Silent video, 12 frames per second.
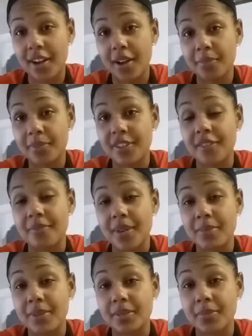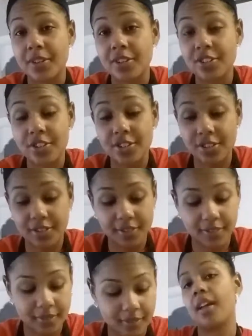cups of baby spinach.
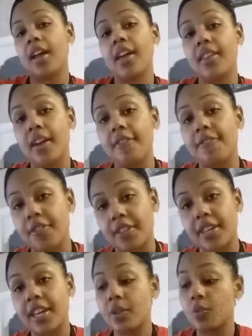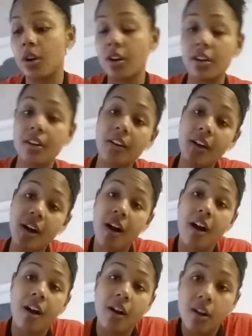And then for the quinoa,
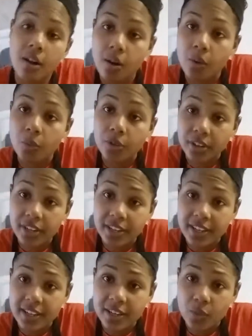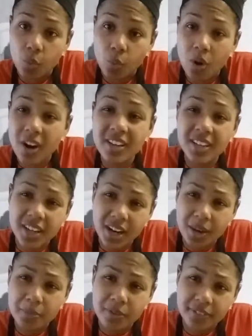we're going to need 1
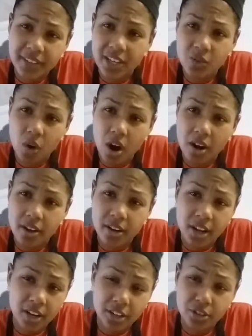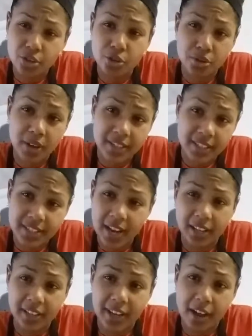cup of quinoa, and then I'll show you guys
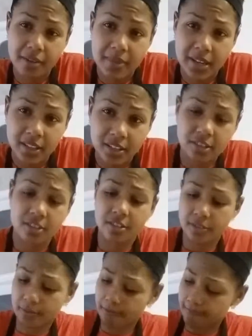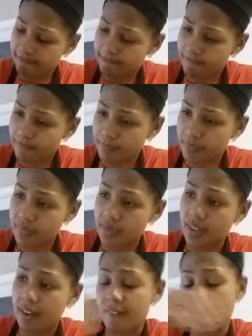exactly how to make this. As
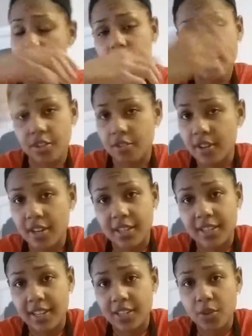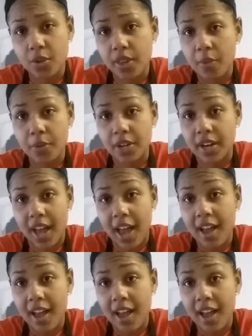far as ingredients, that's all that we're going to